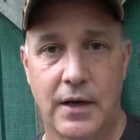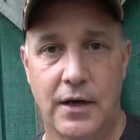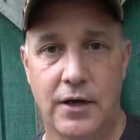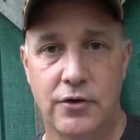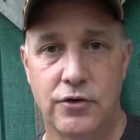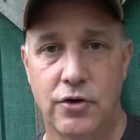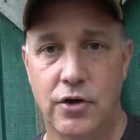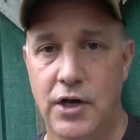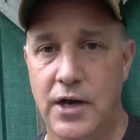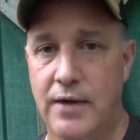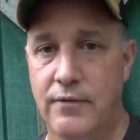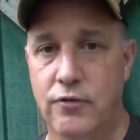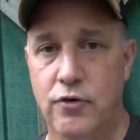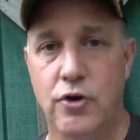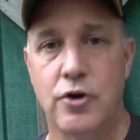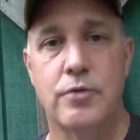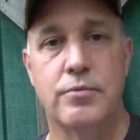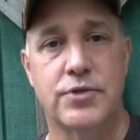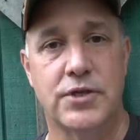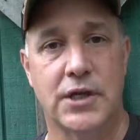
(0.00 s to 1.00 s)
You're going to have
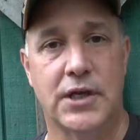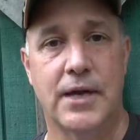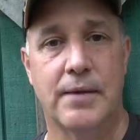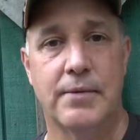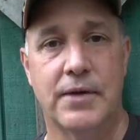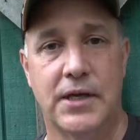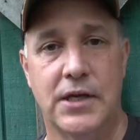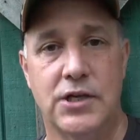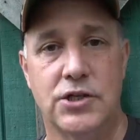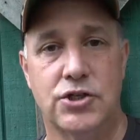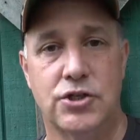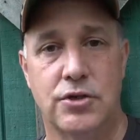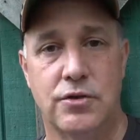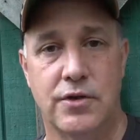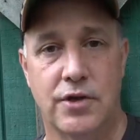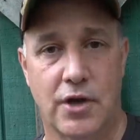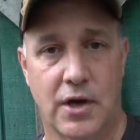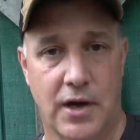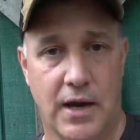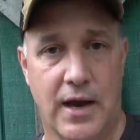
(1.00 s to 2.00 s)
groups that come against you.
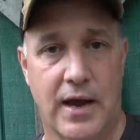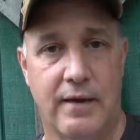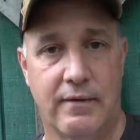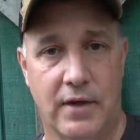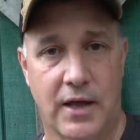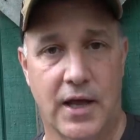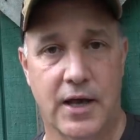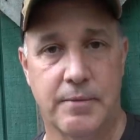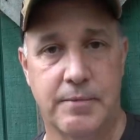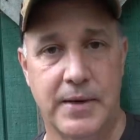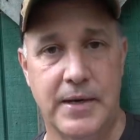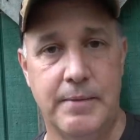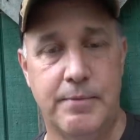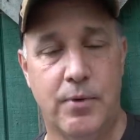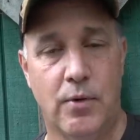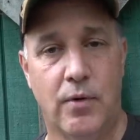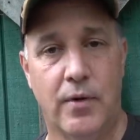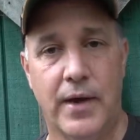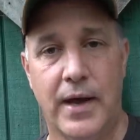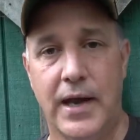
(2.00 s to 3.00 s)
They're going to have a lot of
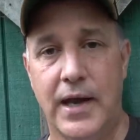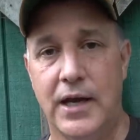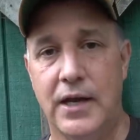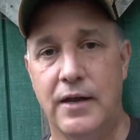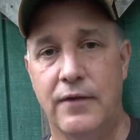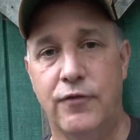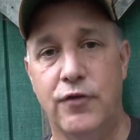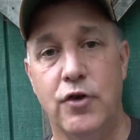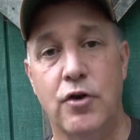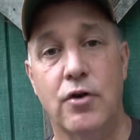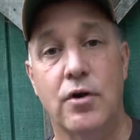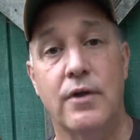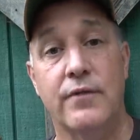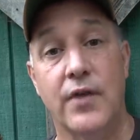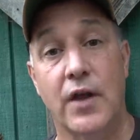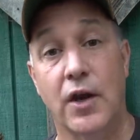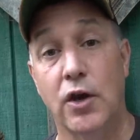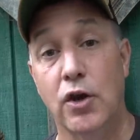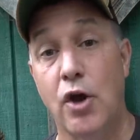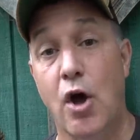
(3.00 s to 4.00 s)
people. And if you're of
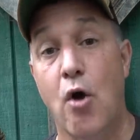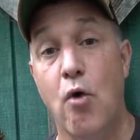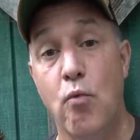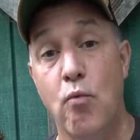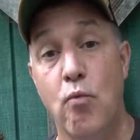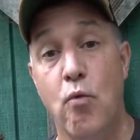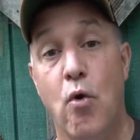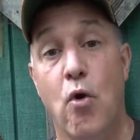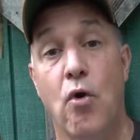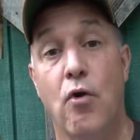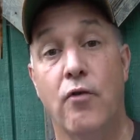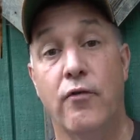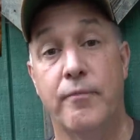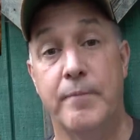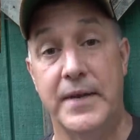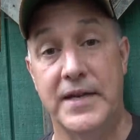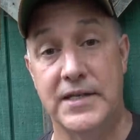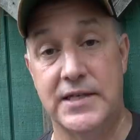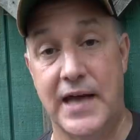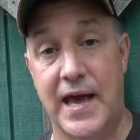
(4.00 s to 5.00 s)
the lone wolf
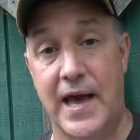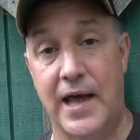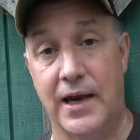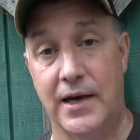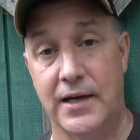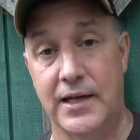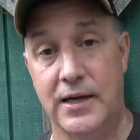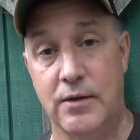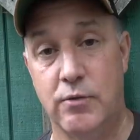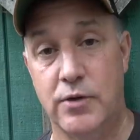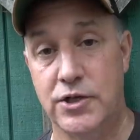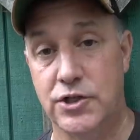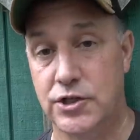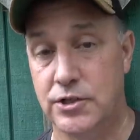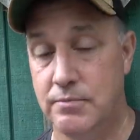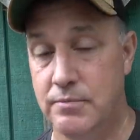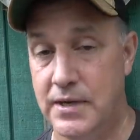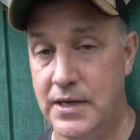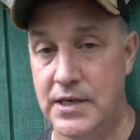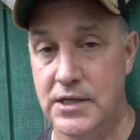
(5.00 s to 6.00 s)
mentality, which
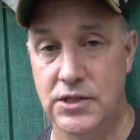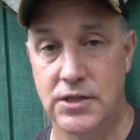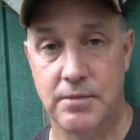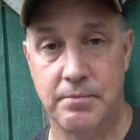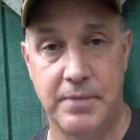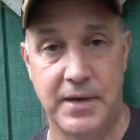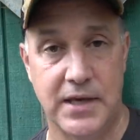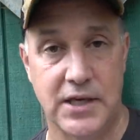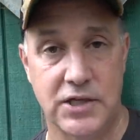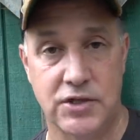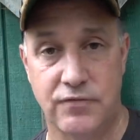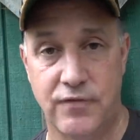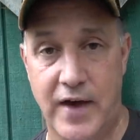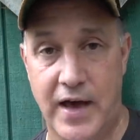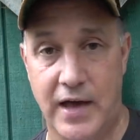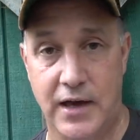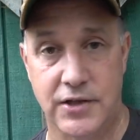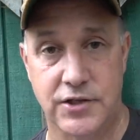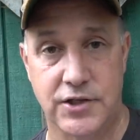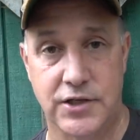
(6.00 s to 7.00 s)
to me is the biggest
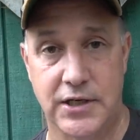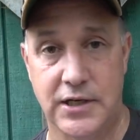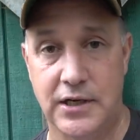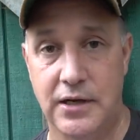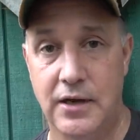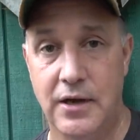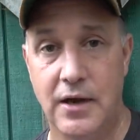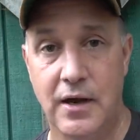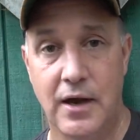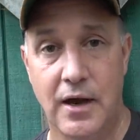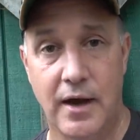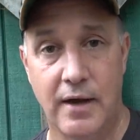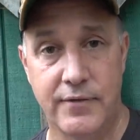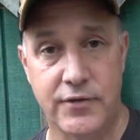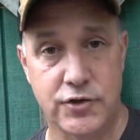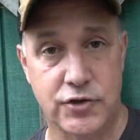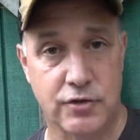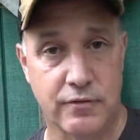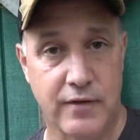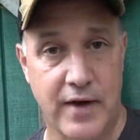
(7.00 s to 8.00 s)
fallacy of
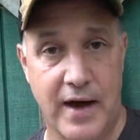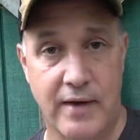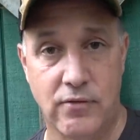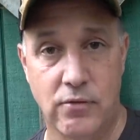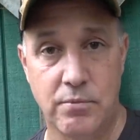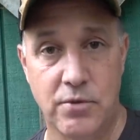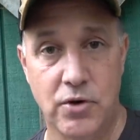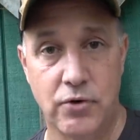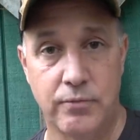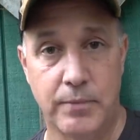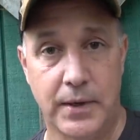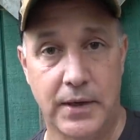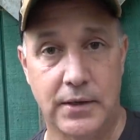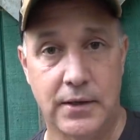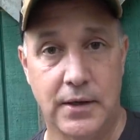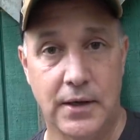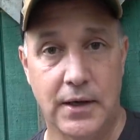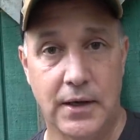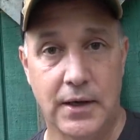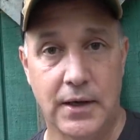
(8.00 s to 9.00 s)
the survival movement,
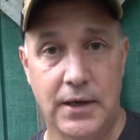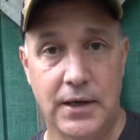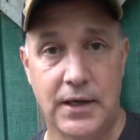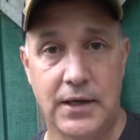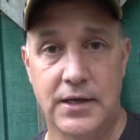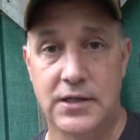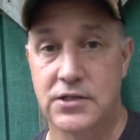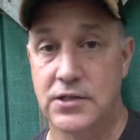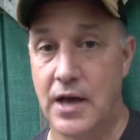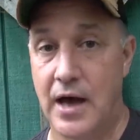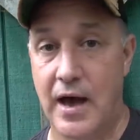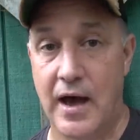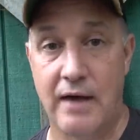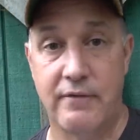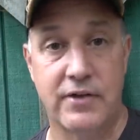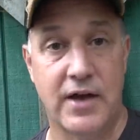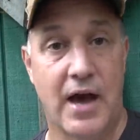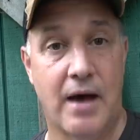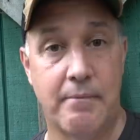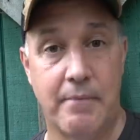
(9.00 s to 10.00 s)
is
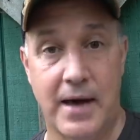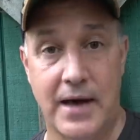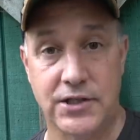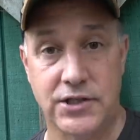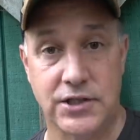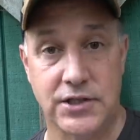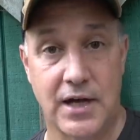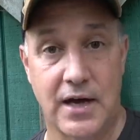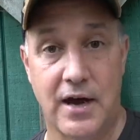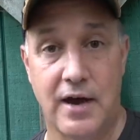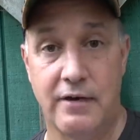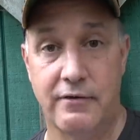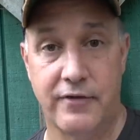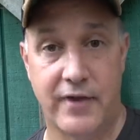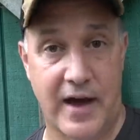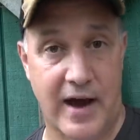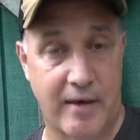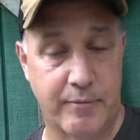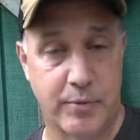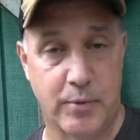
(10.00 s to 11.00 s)
I've got my stuff,
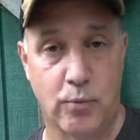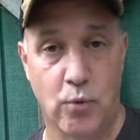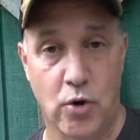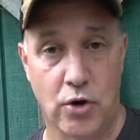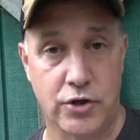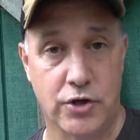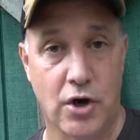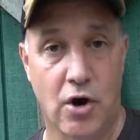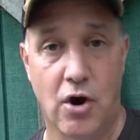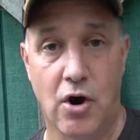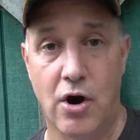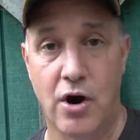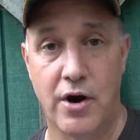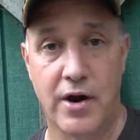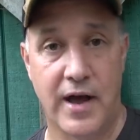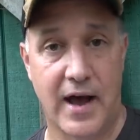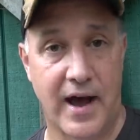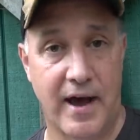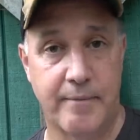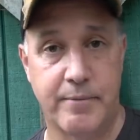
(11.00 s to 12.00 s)
I worked
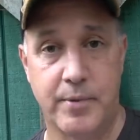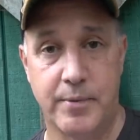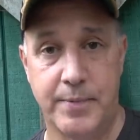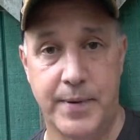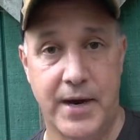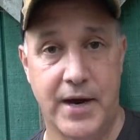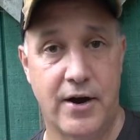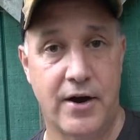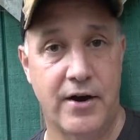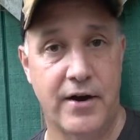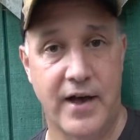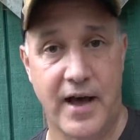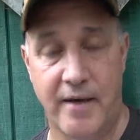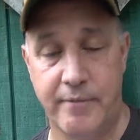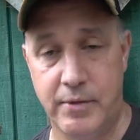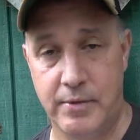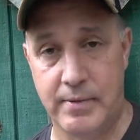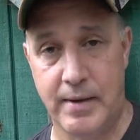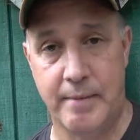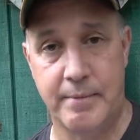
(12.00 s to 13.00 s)
hard, I prepared, I
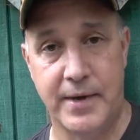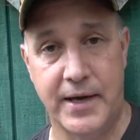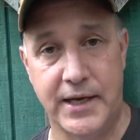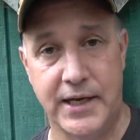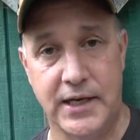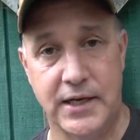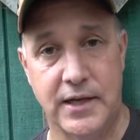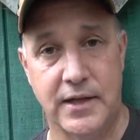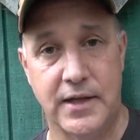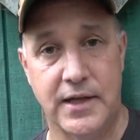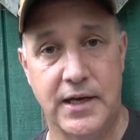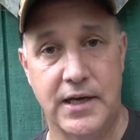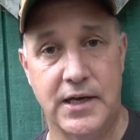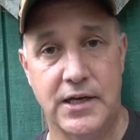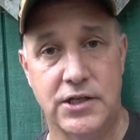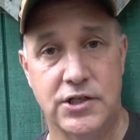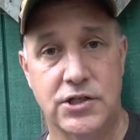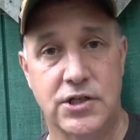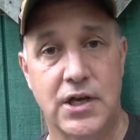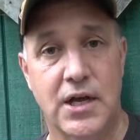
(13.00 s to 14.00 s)
put my money into
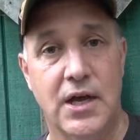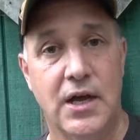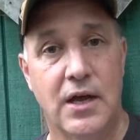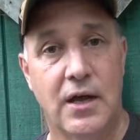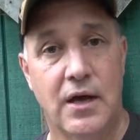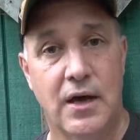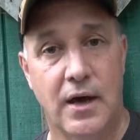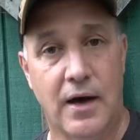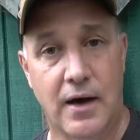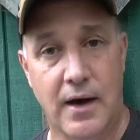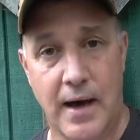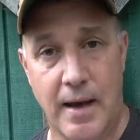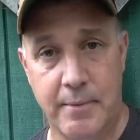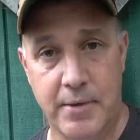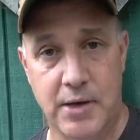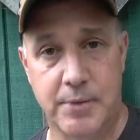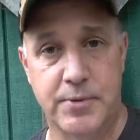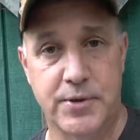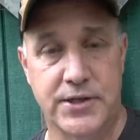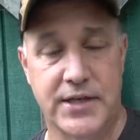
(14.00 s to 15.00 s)
this, I'm
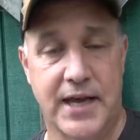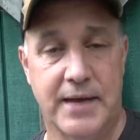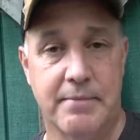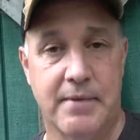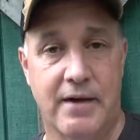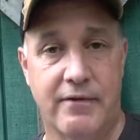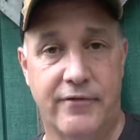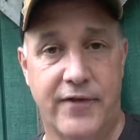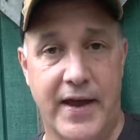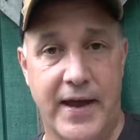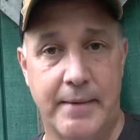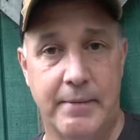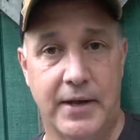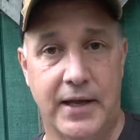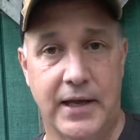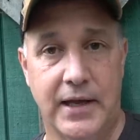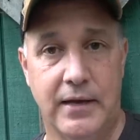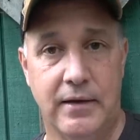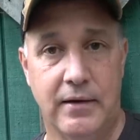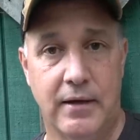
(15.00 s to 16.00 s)
going to protect my
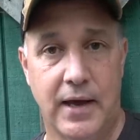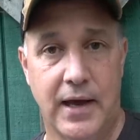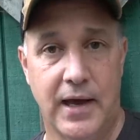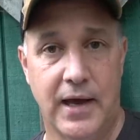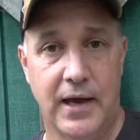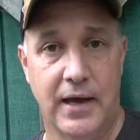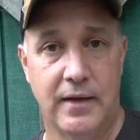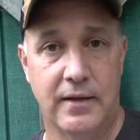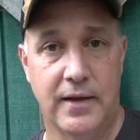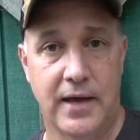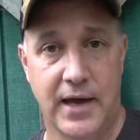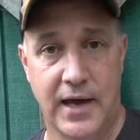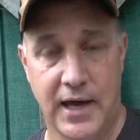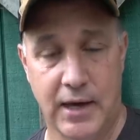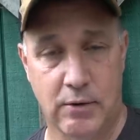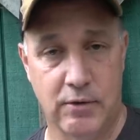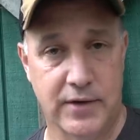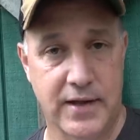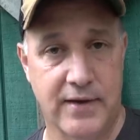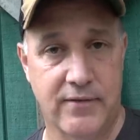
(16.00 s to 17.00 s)
family, and the
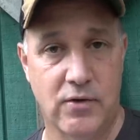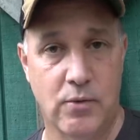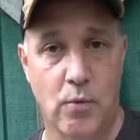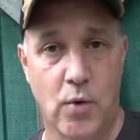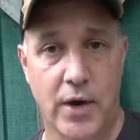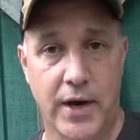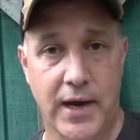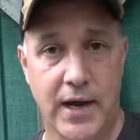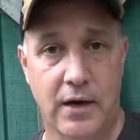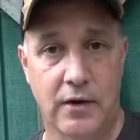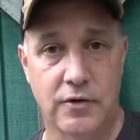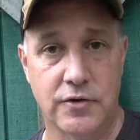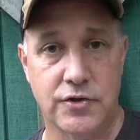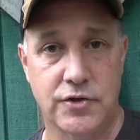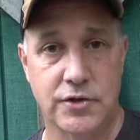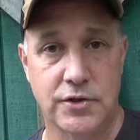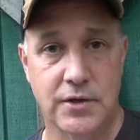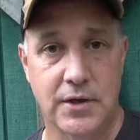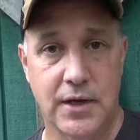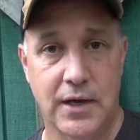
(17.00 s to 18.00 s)
heck with everyone
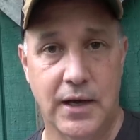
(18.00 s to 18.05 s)
else.